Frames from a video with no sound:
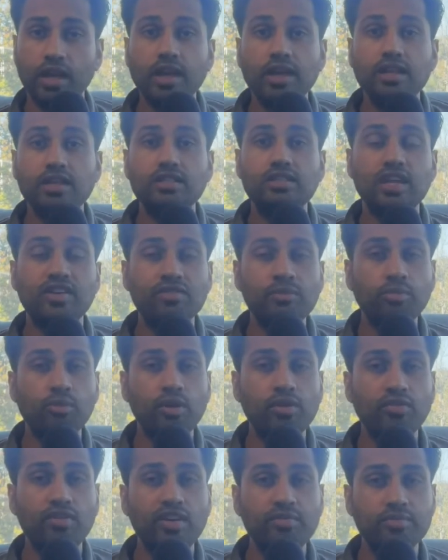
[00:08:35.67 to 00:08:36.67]

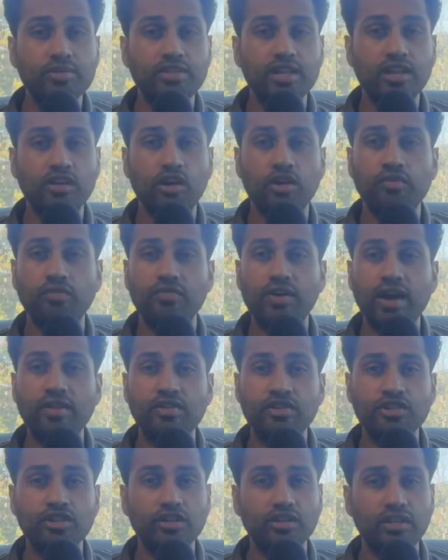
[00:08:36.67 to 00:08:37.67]
7.5% on
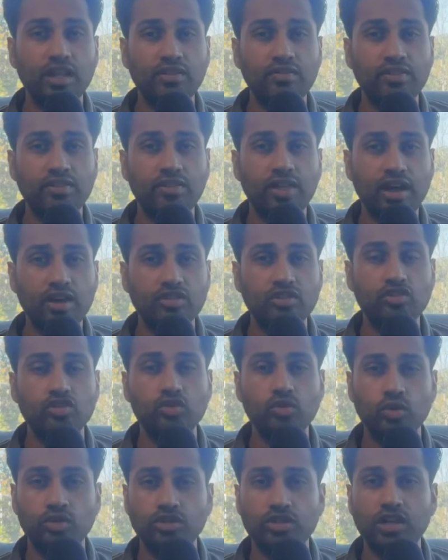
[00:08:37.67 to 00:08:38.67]

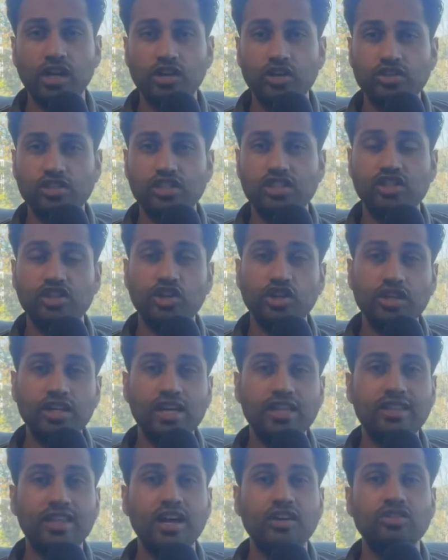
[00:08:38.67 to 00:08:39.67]
$511,200 is
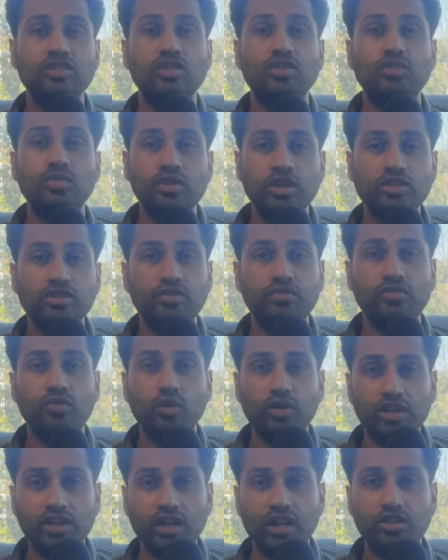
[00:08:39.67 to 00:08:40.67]

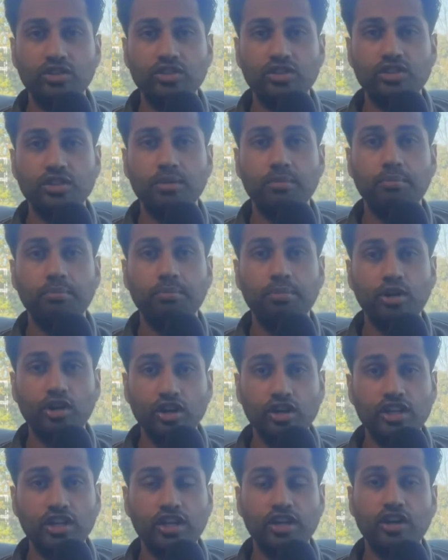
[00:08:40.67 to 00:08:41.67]
$38,340 per
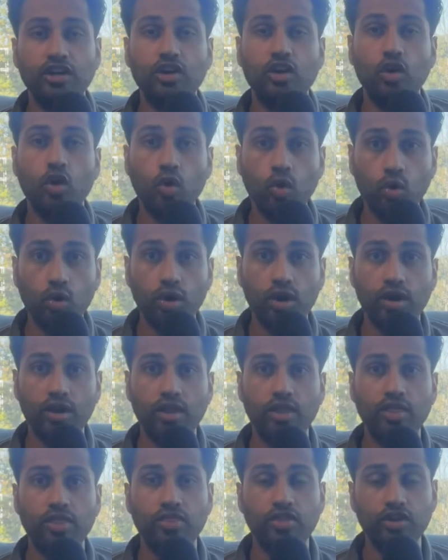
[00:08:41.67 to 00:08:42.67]
year, or
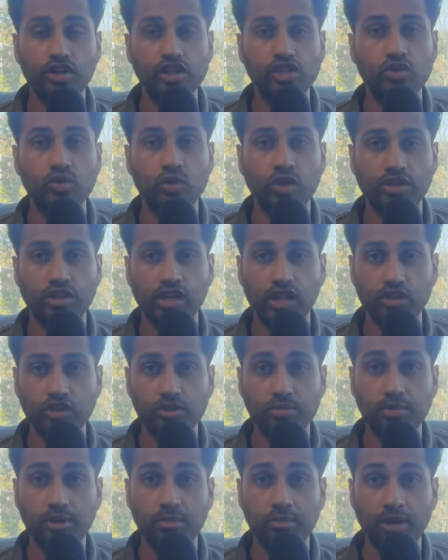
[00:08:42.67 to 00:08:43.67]

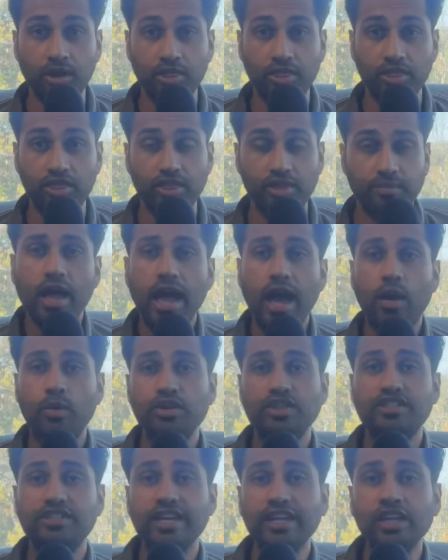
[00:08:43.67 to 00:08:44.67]
$3,200 per month. Our
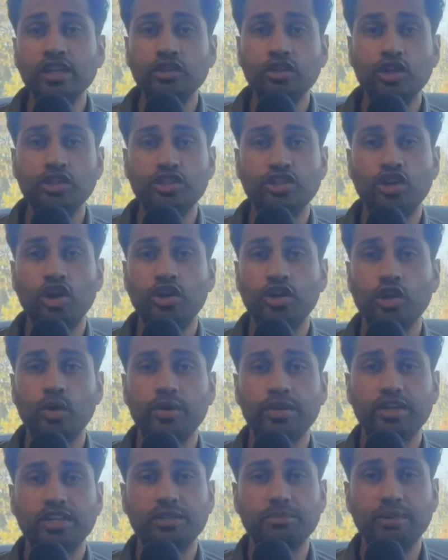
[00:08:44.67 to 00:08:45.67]
second largest
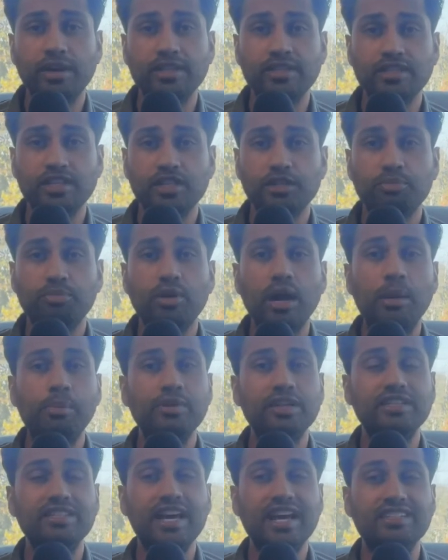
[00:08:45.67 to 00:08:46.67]
ongoing expense is
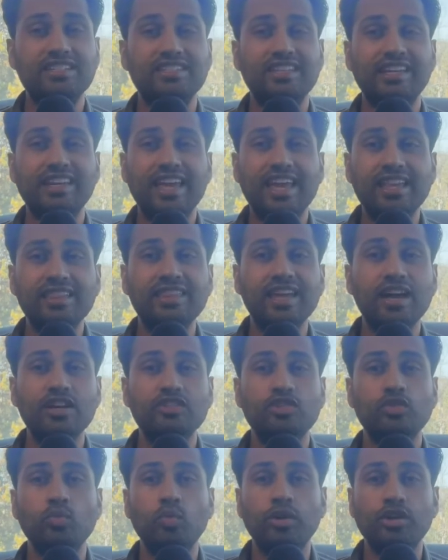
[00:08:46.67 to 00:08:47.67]
property taxes at
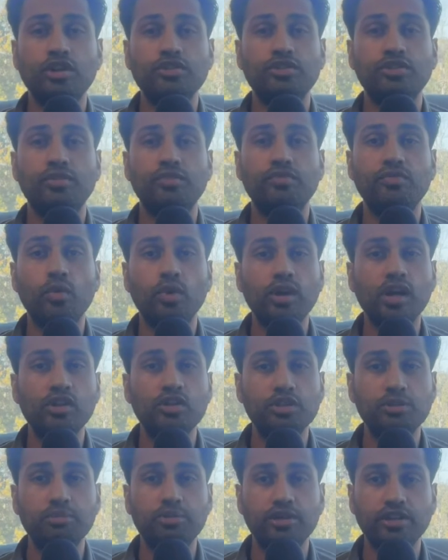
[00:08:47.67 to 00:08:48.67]

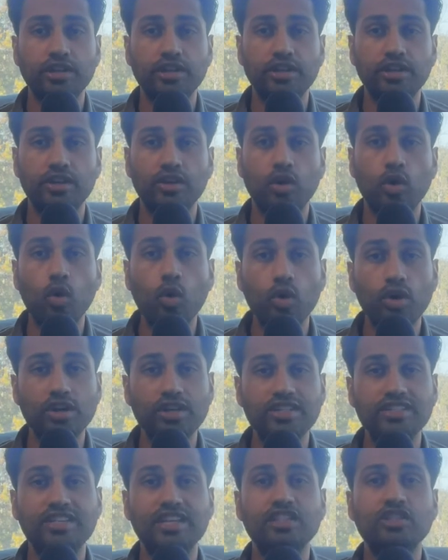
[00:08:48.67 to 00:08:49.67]
$8,104 per year, or
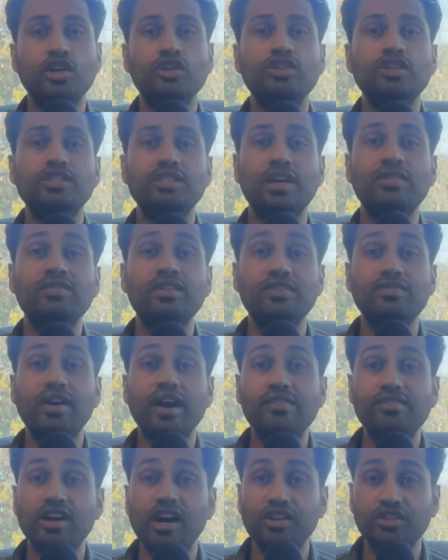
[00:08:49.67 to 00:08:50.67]

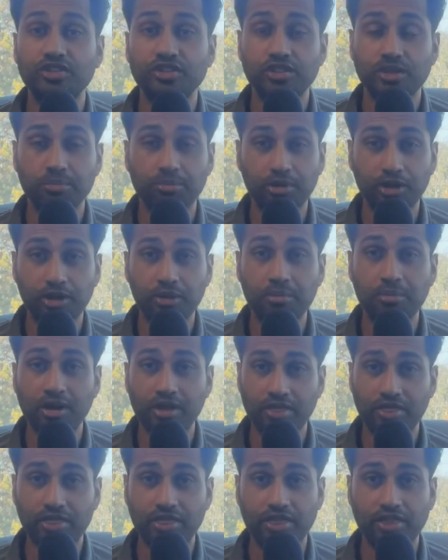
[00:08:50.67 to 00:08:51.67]
$675 per
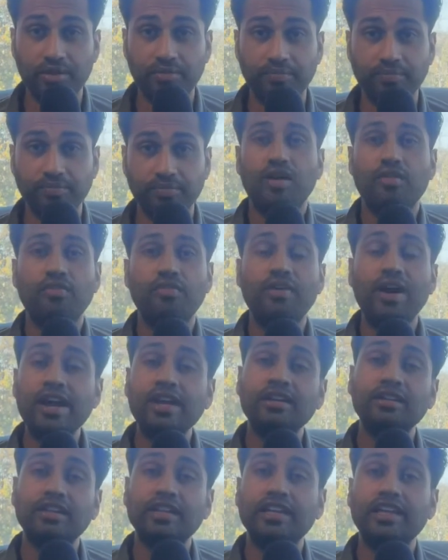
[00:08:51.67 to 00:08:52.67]
month.
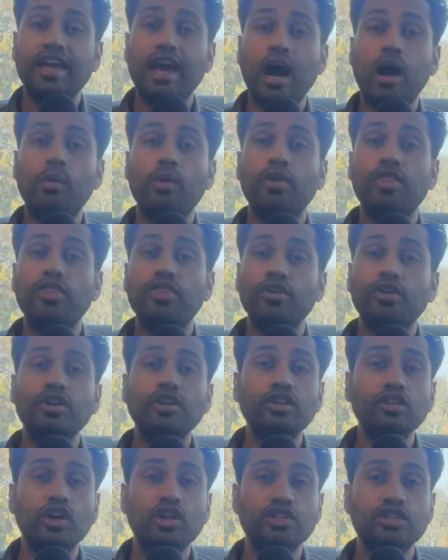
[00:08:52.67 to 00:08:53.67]
Finally, our third
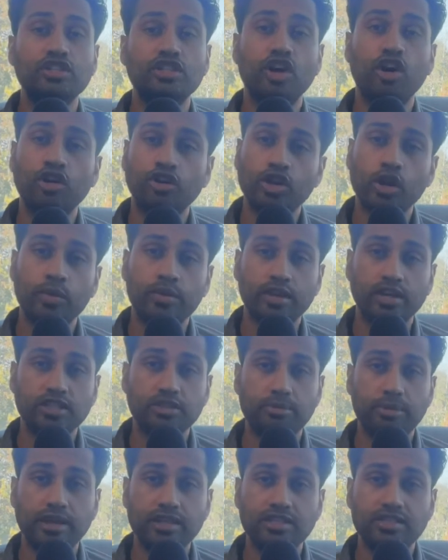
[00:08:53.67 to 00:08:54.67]
largest ongoing
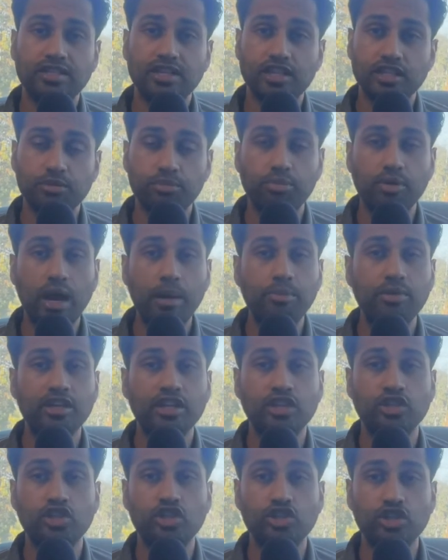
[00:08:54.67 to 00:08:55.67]
expense is property
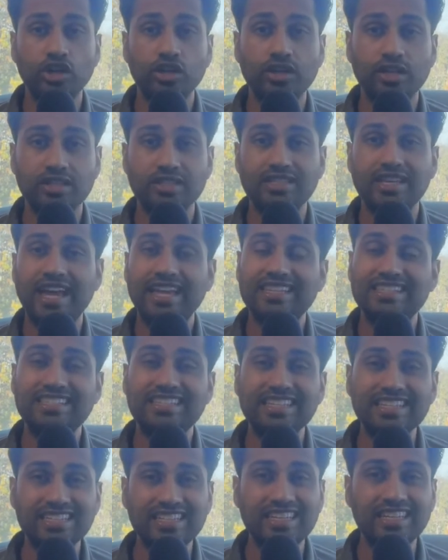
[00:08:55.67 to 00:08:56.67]
insurance at
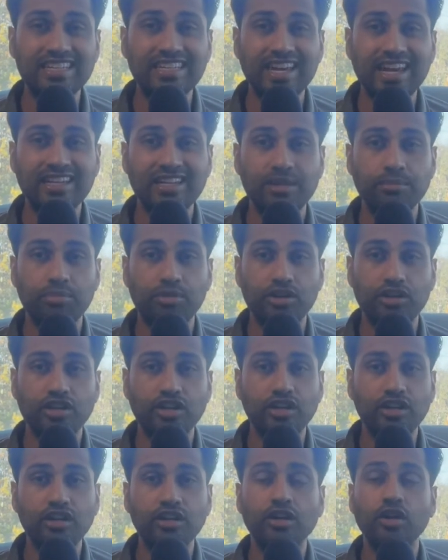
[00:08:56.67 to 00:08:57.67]
$1,690 per
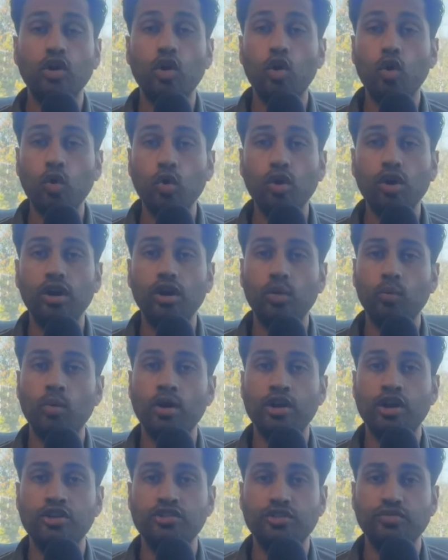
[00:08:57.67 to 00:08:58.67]
year, or
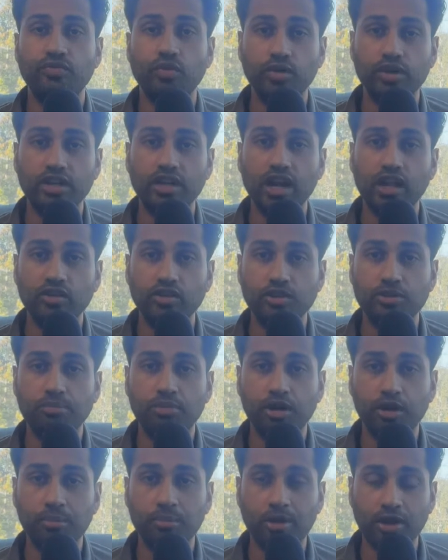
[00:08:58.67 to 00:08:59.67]
$140
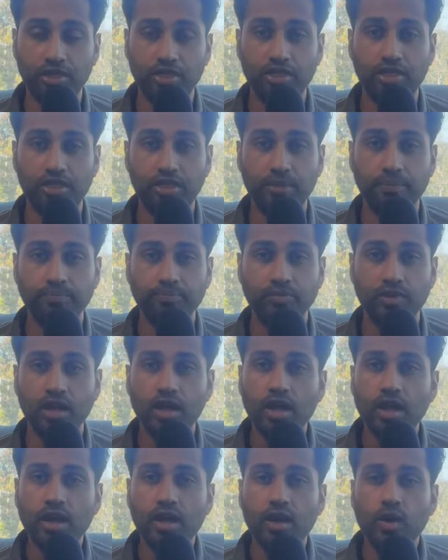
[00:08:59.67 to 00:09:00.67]
per month.
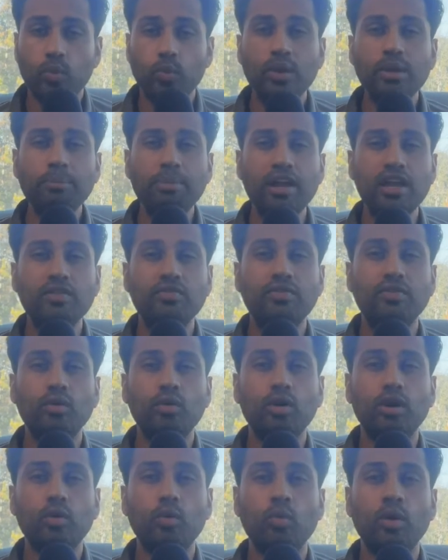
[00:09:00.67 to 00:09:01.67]
We paid
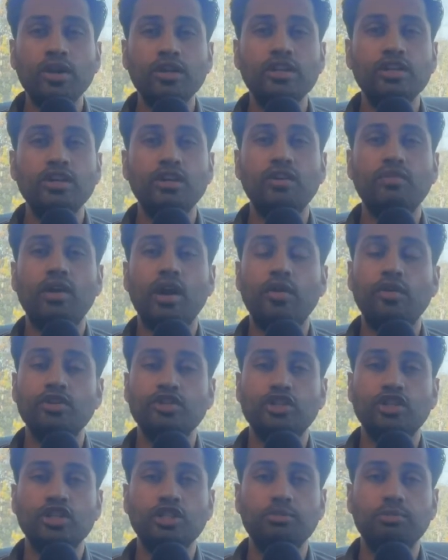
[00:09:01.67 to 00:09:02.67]
for 1 year of our
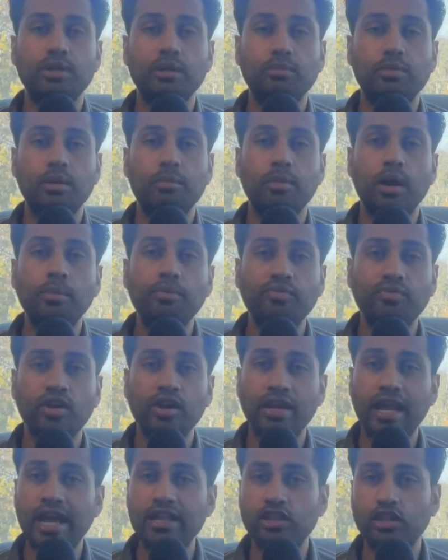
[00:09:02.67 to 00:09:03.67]
insurance premium
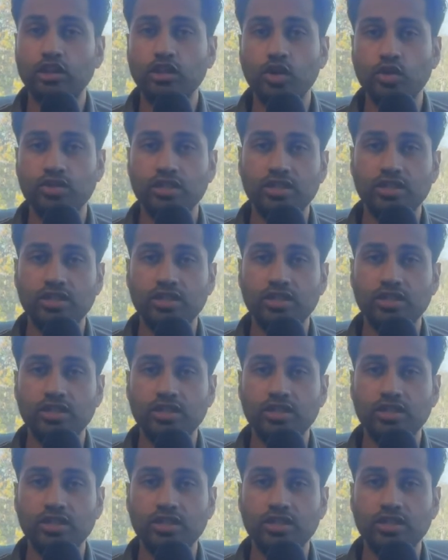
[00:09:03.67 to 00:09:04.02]
upfront at the closing